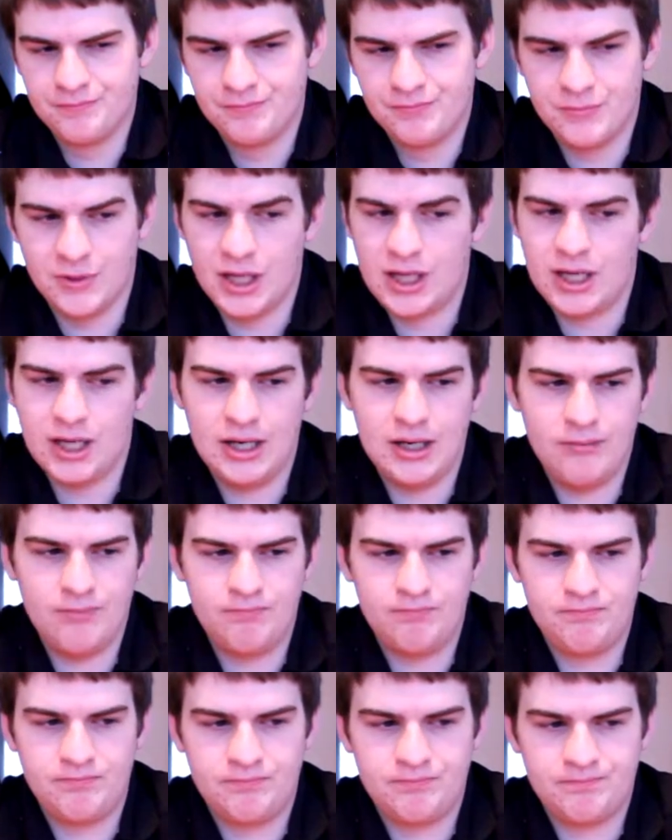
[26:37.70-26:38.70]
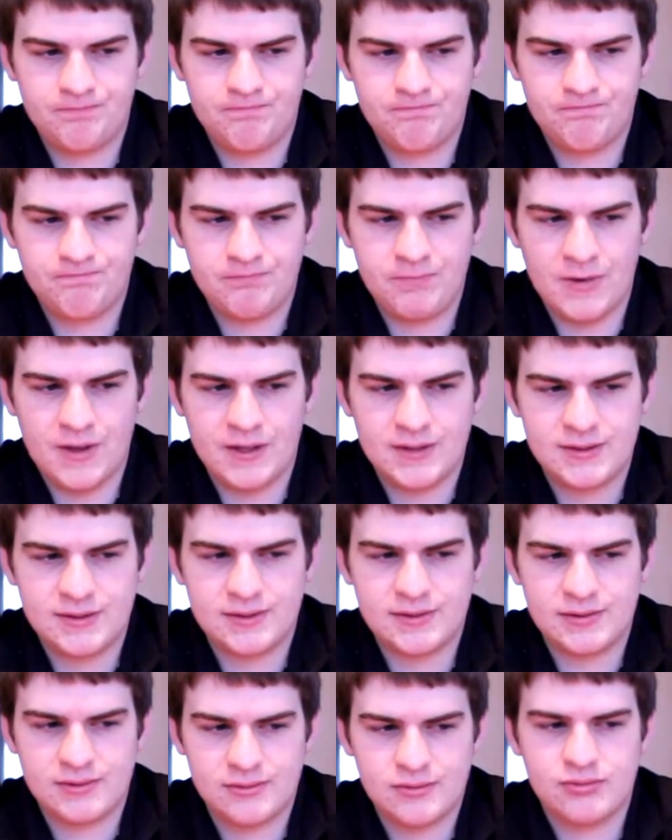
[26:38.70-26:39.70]
yeah,
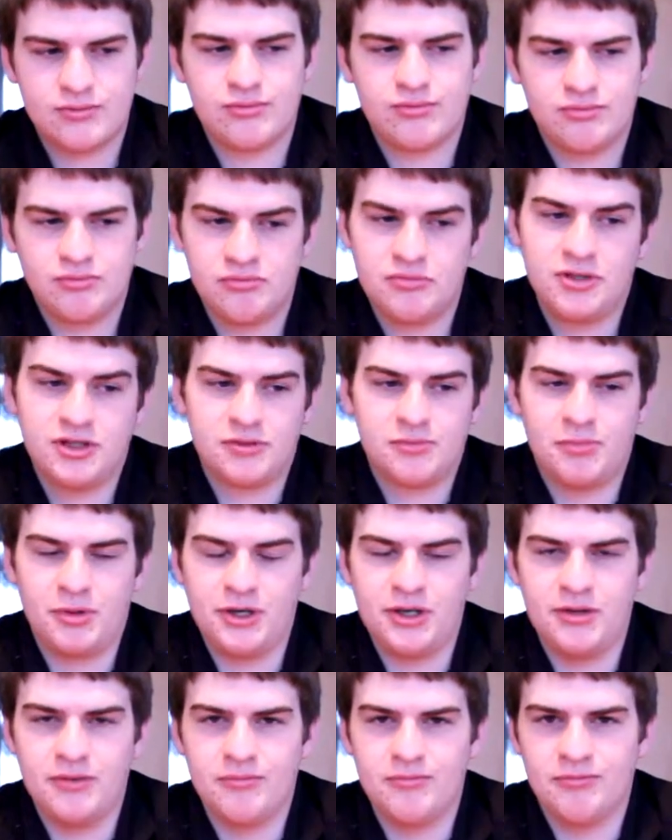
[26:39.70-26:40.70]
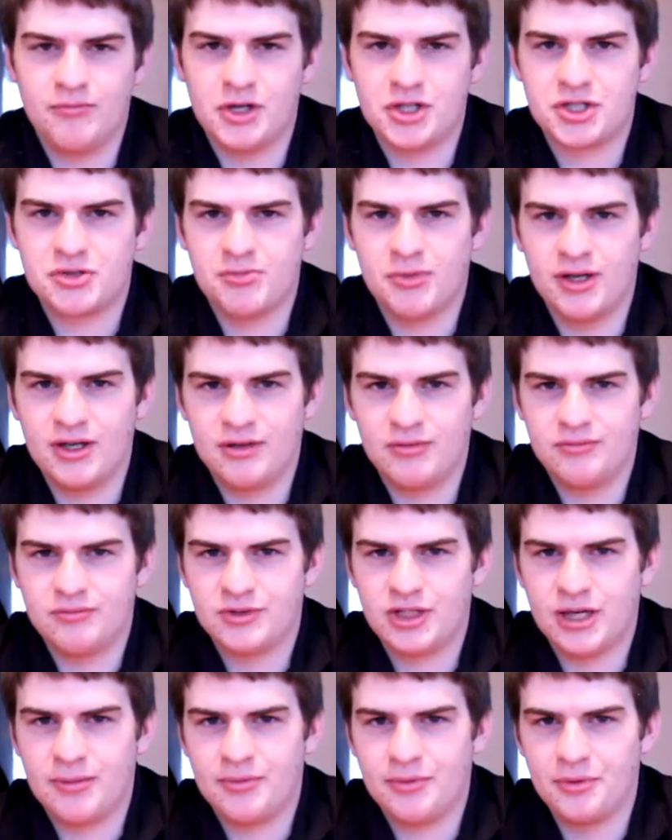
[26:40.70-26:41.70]
it's pretty much my
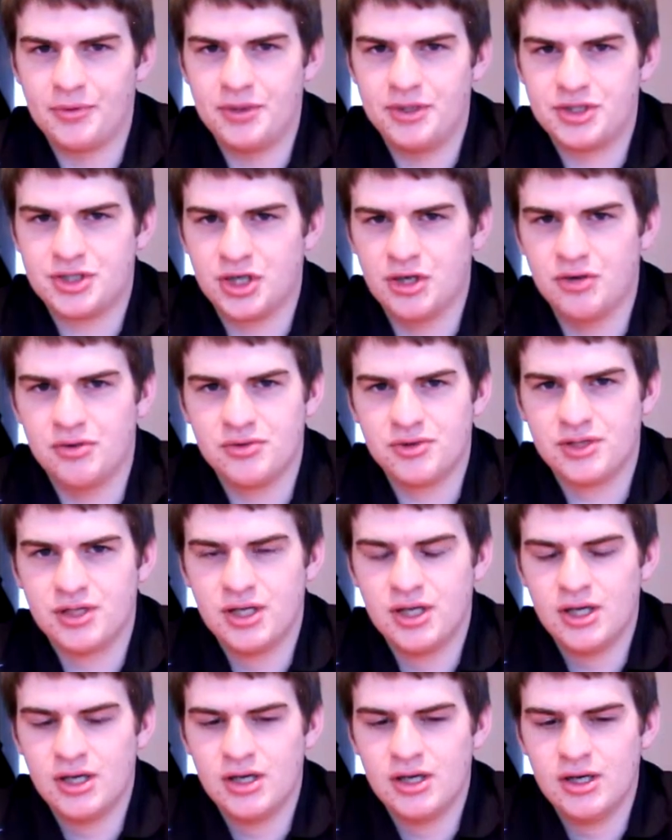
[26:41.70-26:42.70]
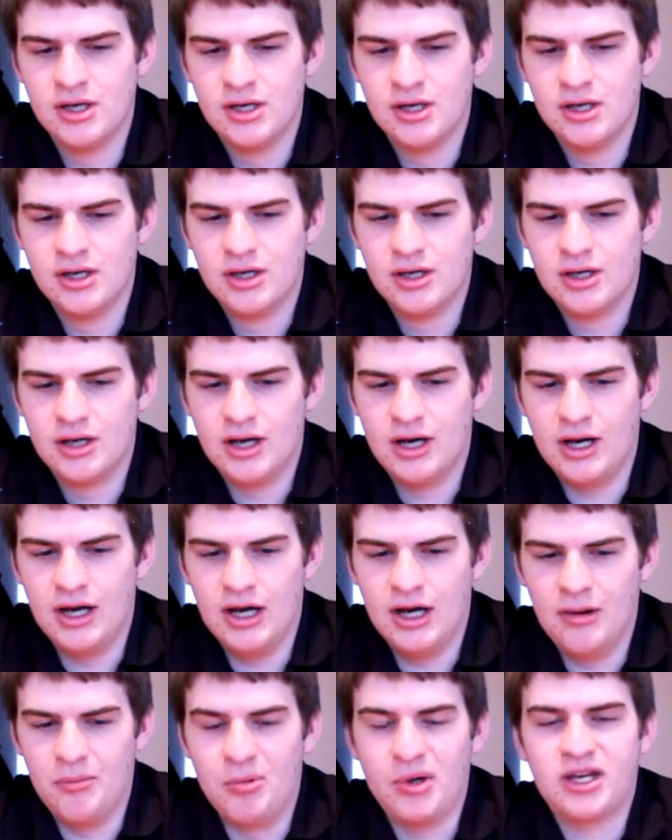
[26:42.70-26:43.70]
top 3 shows.
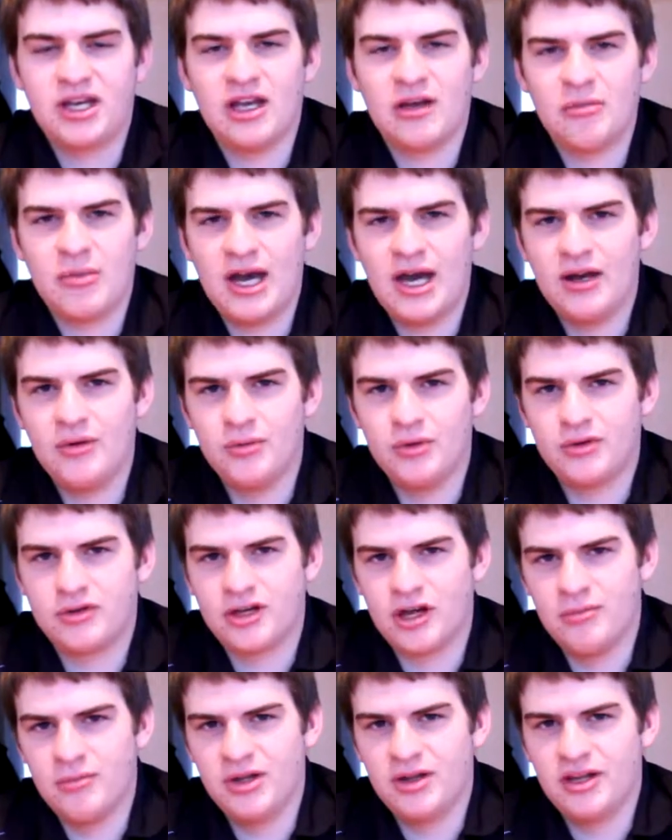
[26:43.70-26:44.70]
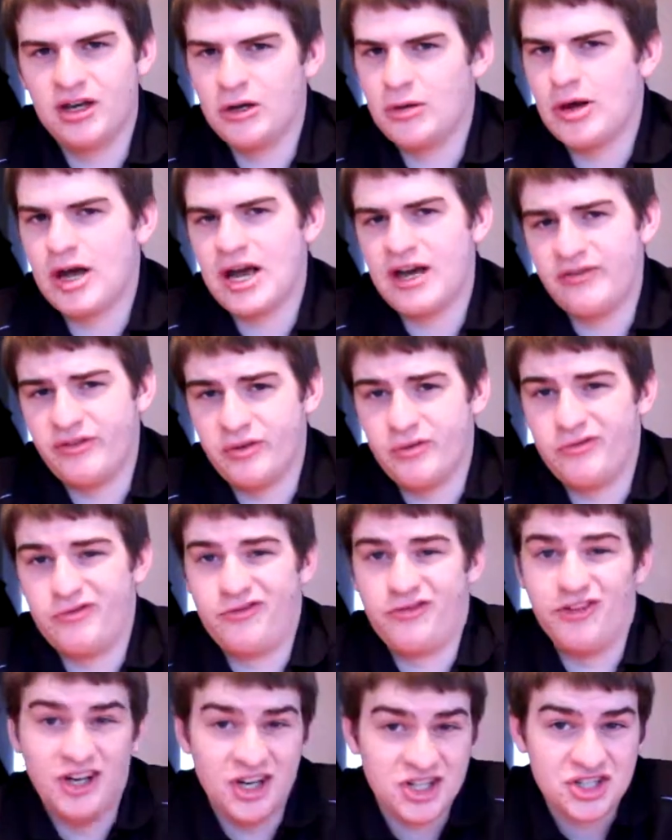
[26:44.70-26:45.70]
Breaking Bad would come in there, but I haven't
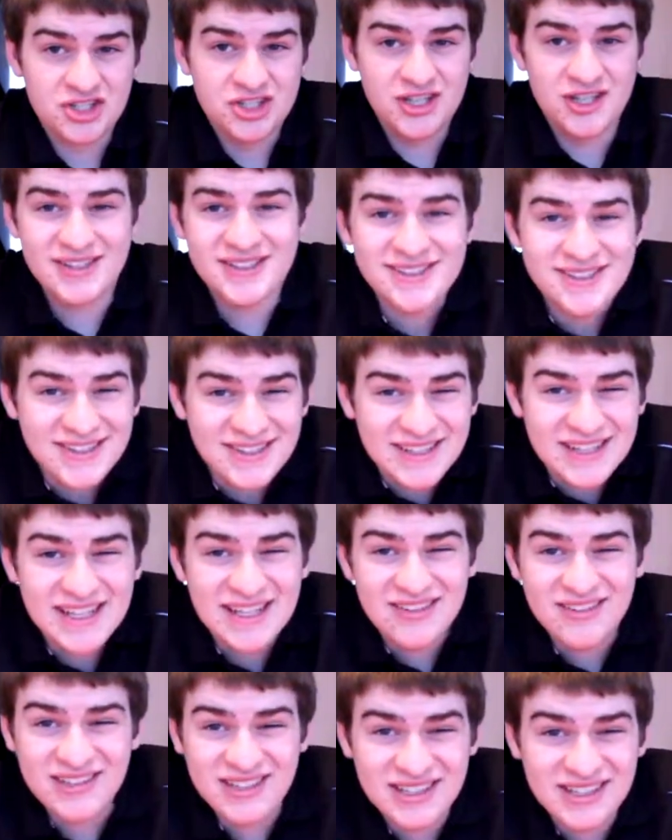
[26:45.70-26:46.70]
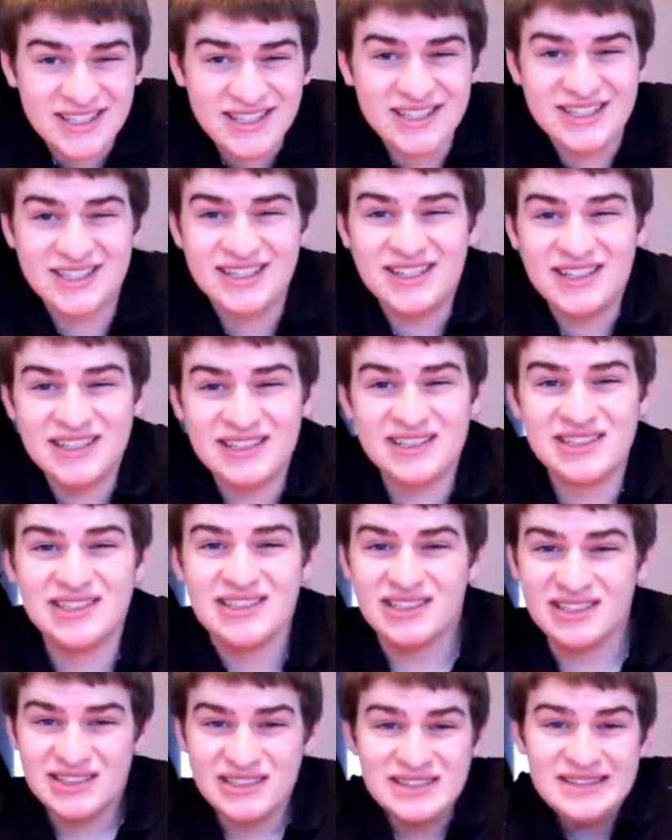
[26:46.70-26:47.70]
finished it, so I can't really, you
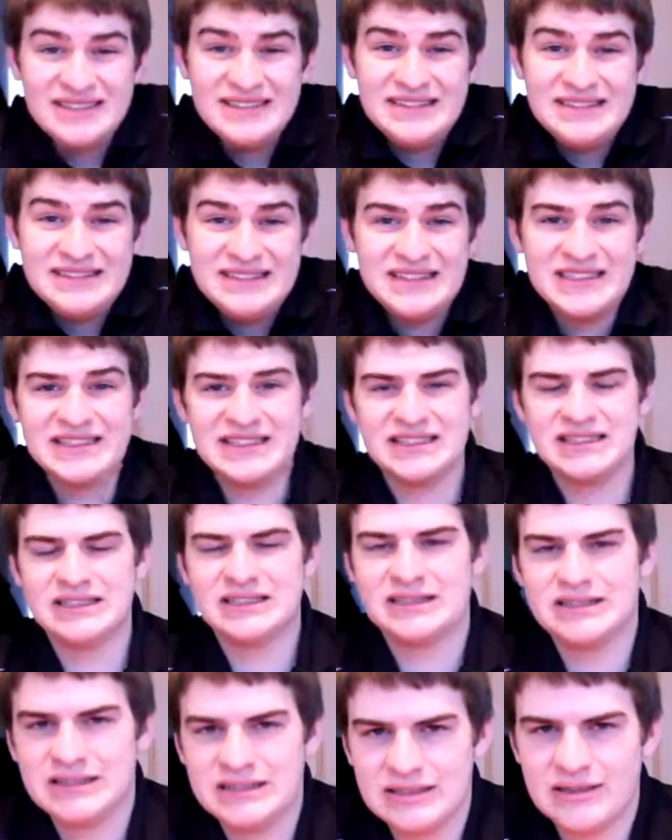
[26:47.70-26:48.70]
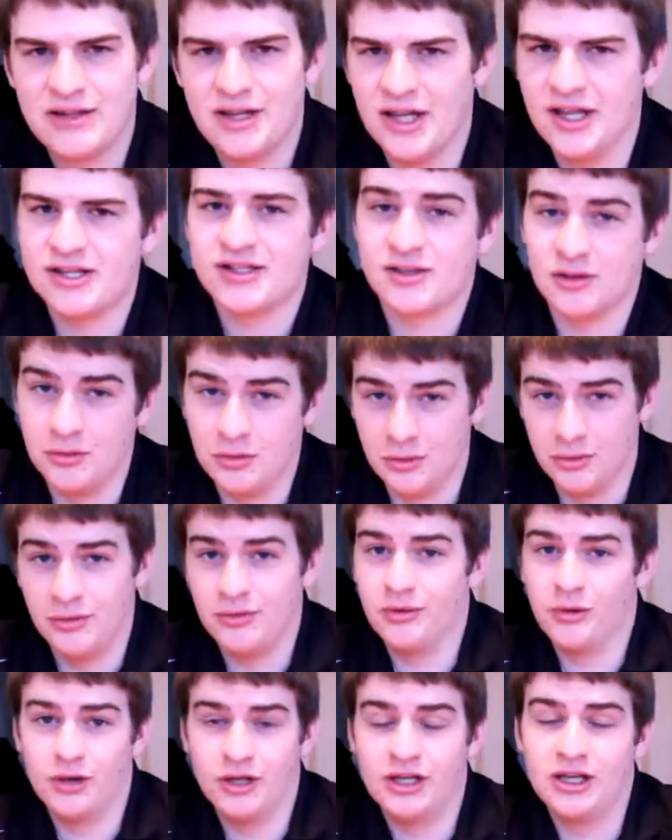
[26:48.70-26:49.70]
know. It's a
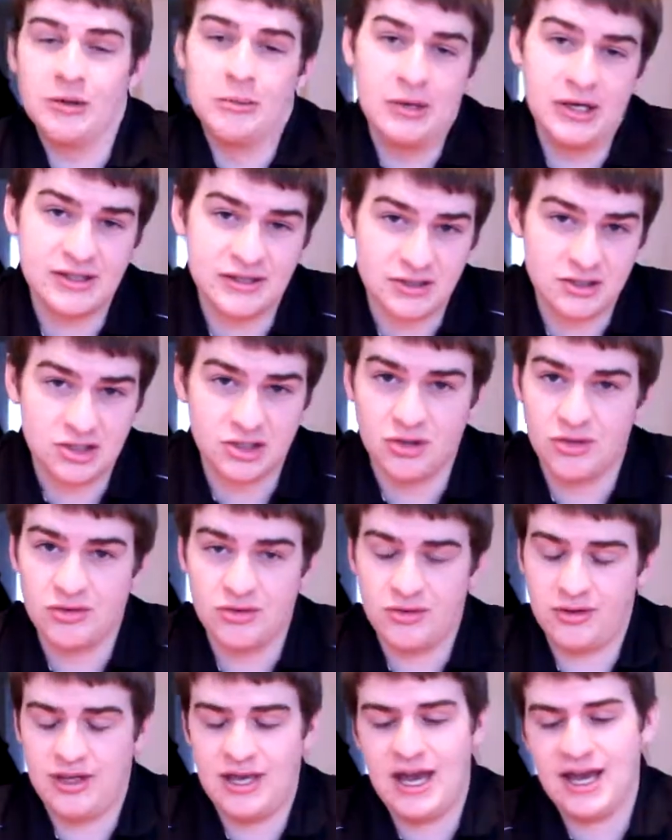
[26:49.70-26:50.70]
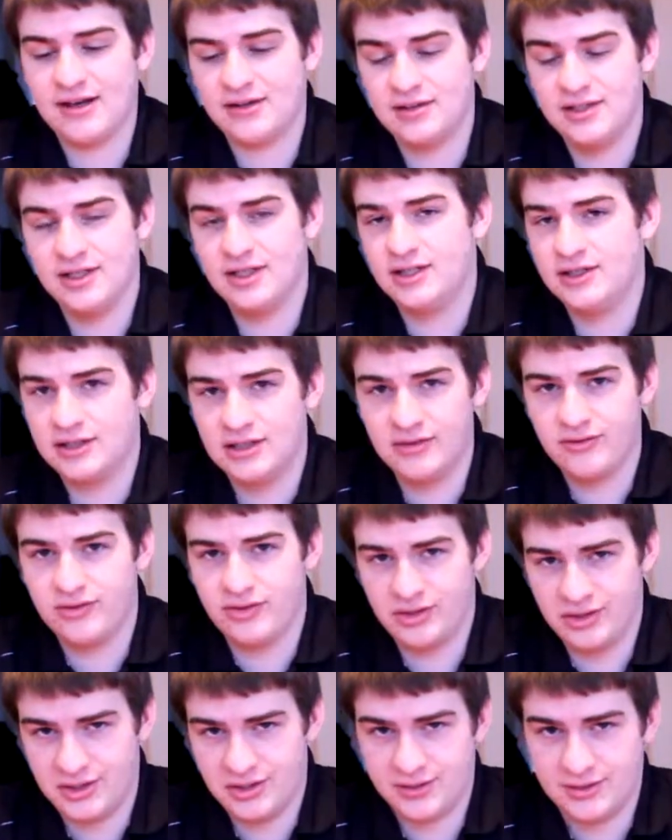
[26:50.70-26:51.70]
really amazing show, though. The acting and
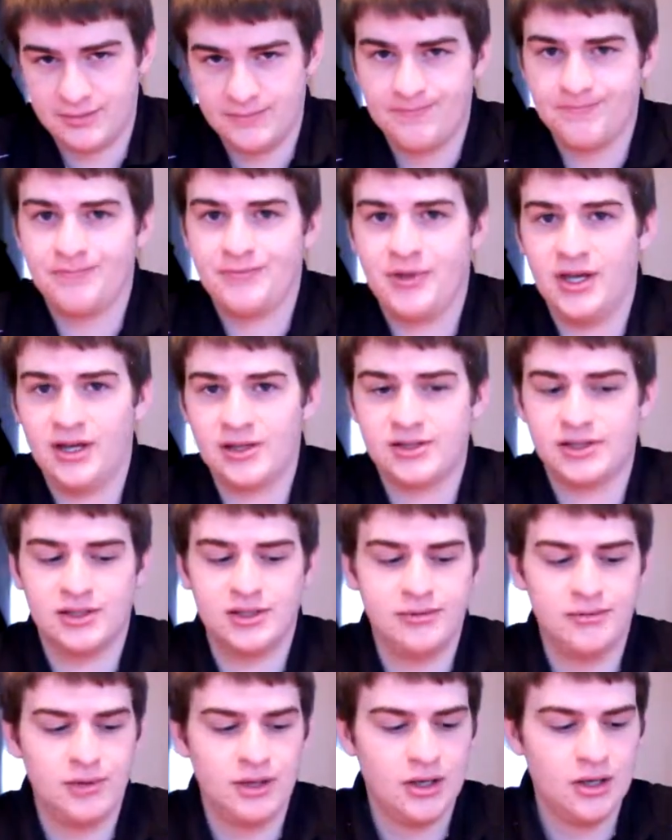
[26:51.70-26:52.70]
everything's excellent.